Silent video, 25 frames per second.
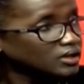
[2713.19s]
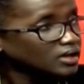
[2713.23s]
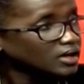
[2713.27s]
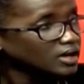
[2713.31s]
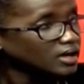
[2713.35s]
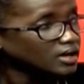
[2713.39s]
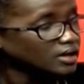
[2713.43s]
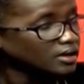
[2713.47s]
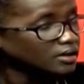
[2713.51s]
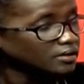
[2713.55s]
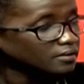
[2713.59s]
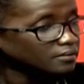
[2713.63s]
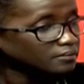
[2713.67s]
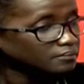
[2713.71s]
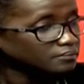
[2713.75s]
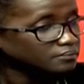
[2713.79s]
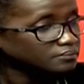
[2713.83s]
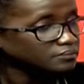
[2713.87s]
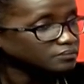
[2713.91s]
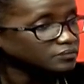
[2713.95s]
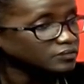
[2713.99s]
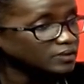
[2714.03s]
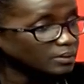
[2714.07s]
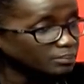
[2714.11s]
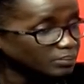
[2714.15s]

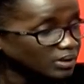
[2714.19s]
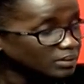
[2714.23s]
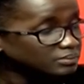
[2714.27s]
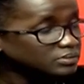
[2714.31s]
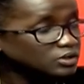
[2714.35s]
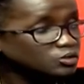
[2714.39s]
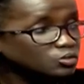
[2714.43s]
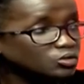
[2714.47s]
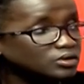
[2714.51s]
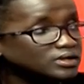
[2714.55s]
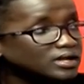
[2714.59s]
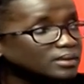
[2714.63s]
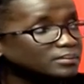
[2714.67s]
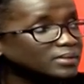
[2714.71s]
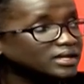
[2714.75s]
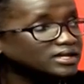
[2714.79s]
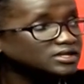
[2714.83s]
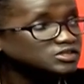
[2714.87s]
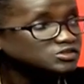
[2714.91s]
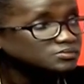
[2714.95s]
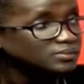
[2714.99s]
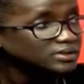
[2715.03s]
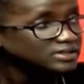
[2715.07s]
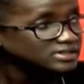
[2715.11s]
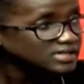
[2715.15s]
um, the Public Order
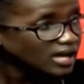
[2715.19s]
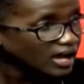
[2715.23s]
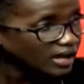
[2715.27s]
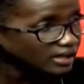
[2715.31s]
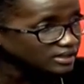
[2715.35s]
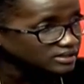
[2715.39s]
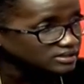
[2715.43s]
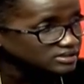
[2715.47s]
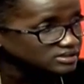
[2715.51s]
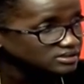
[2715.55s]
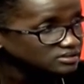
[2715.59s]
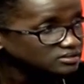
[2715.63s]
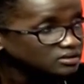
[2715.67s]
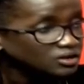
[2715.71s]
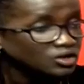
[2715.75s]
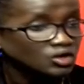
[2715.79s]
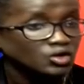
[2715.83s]
Management Act.